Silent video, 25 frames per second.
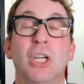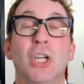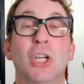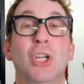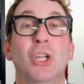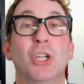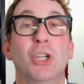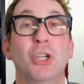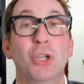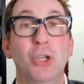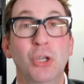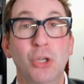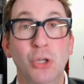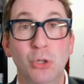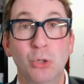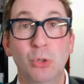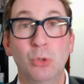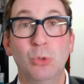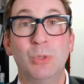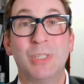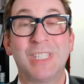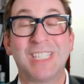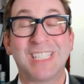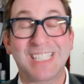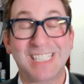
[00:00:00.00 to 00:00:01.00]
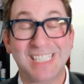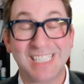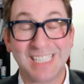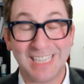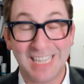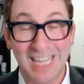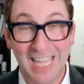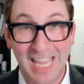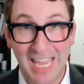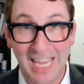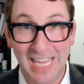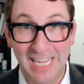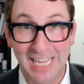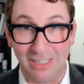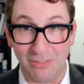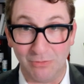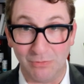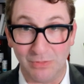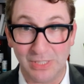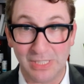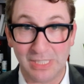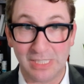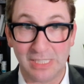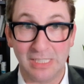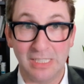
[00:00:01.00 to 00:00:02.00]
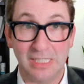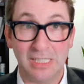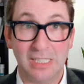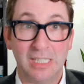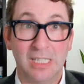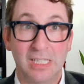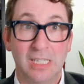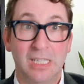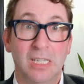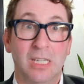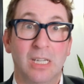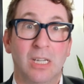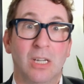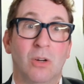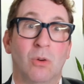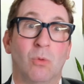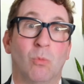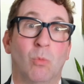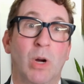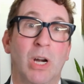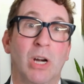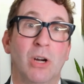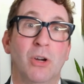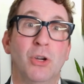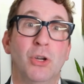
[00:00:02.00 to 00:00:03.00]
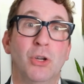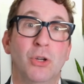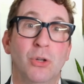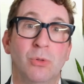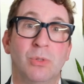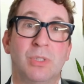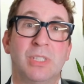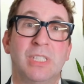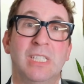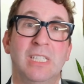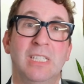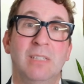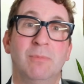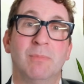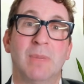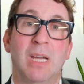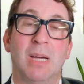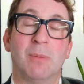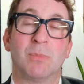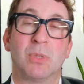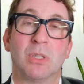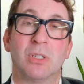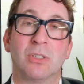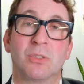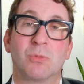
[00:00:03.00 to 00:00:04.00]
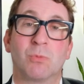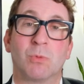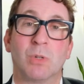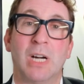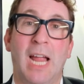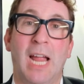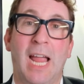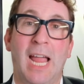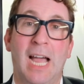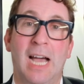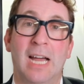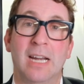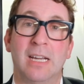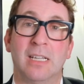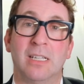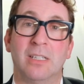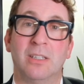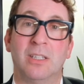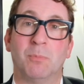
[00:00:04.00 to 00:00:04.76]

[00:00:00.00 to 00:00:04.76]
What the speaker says: New Slaves, where new team members were added.